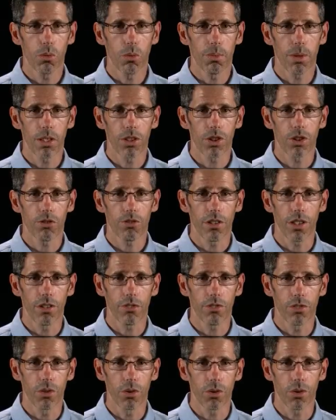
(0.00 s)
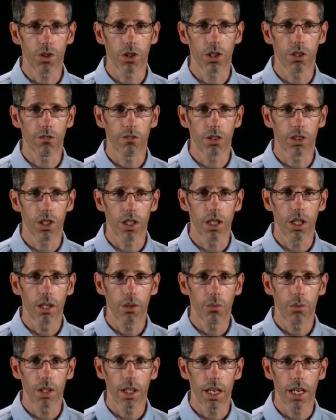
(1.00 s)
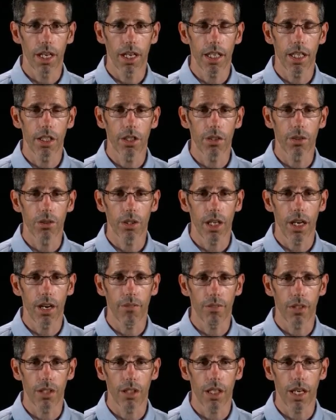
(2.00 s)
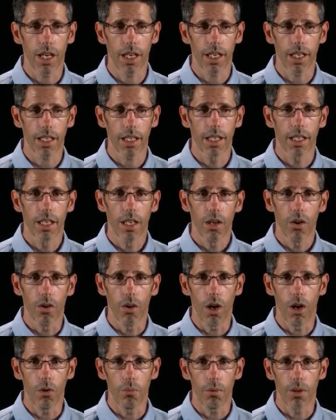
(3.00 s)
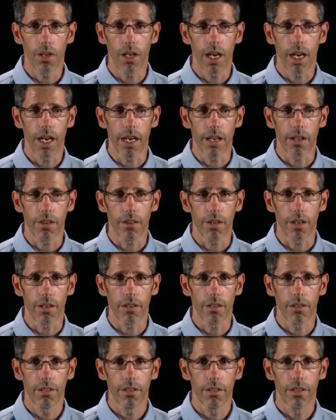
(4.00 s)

These will punch straight through your security without any user having to click or open anything.